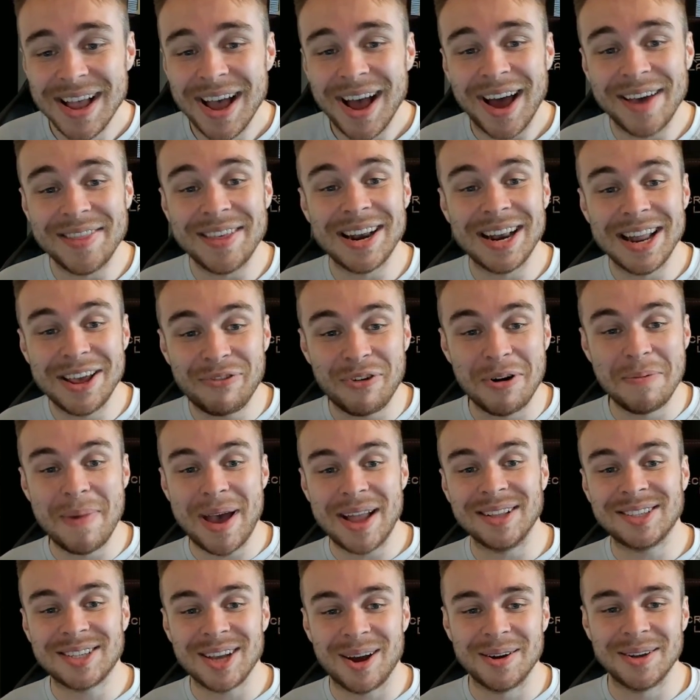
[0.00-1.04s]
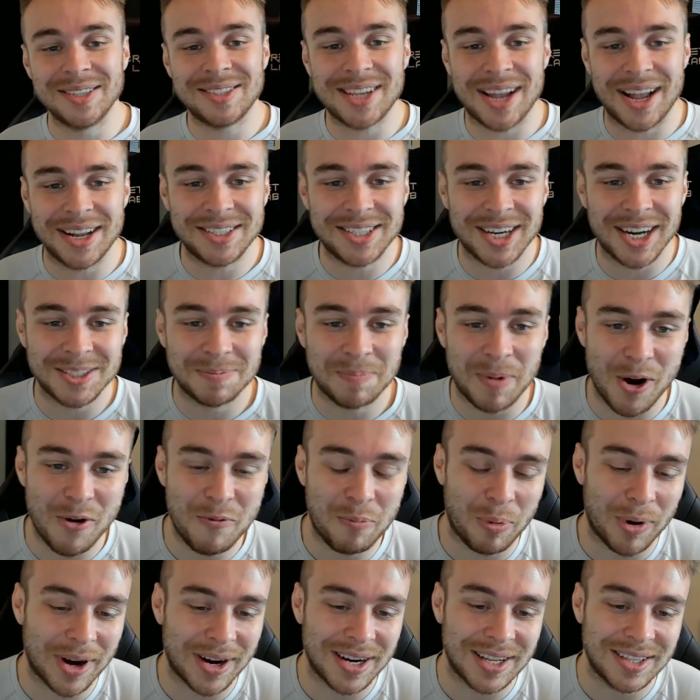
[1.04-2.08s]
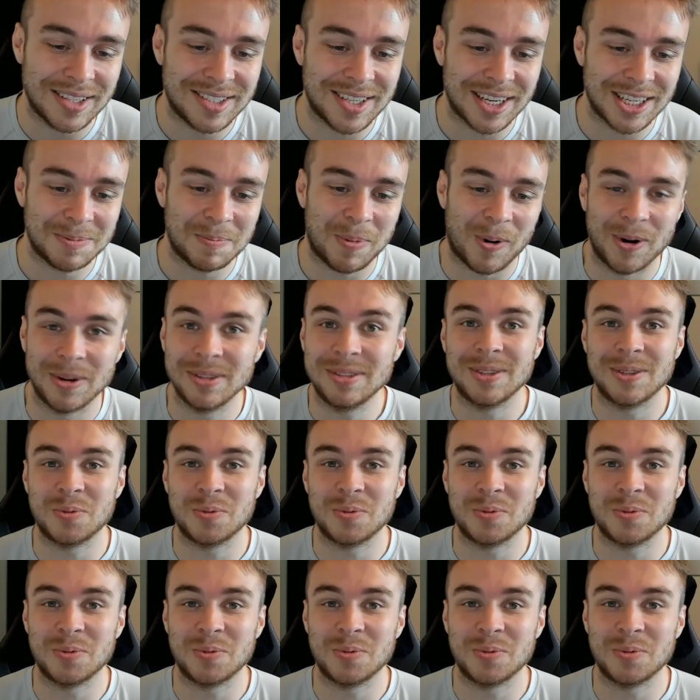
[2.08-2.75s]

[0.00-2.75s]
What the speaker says: And then Livramento and Sanchez both bringing in 6 points as